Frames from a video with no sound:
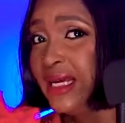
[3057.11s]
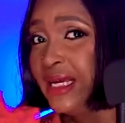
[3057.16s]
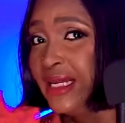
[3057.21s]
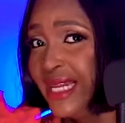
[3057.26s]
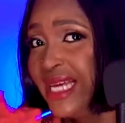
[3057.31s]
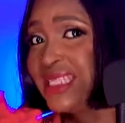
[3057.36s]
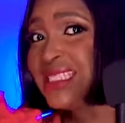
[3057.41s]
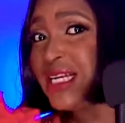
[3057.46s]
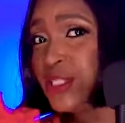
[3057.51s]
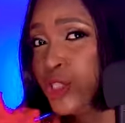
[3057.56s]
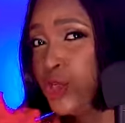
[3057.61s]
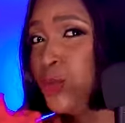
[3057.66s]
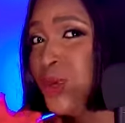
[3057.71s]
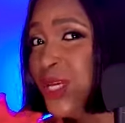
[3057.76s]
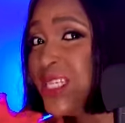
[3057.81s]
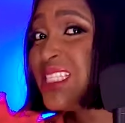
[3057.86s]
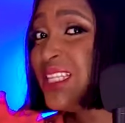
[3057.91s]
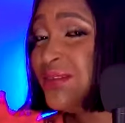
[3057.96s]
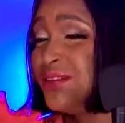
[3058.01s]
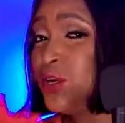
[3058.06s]
Let's assume
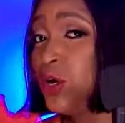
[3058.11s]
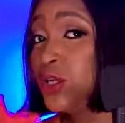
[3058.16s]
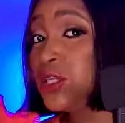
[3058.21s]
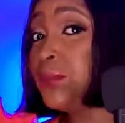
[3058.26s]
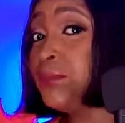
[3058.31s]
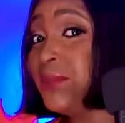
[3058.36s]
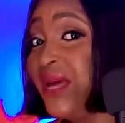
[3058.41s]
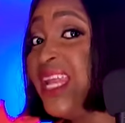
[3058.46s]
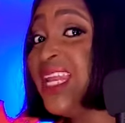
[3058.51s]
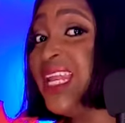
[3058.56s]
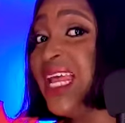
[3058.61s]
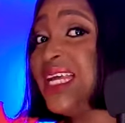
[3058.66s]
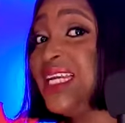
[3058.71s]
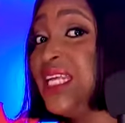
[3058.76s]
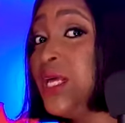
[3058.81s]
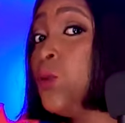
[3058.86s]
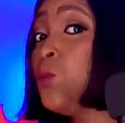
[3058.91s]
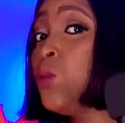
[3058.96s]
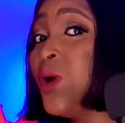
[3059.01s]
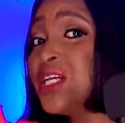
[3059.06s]
he's living on the mainland.
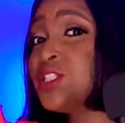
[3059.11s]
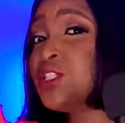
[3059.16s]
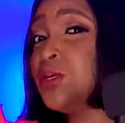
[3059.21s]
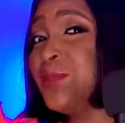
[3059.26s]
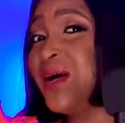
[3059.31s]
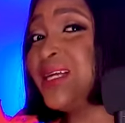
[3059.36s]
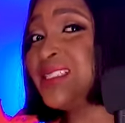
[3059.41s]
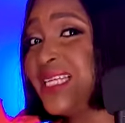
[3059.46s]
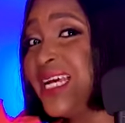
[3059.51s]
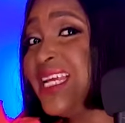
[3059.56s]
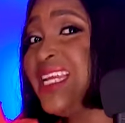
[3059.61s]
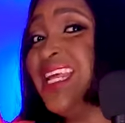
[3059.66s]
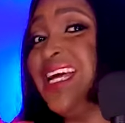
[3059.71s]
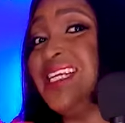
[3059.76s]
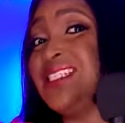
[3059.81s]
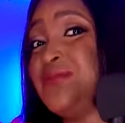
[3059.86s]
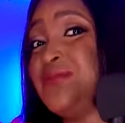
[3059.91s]
He wakes up as early as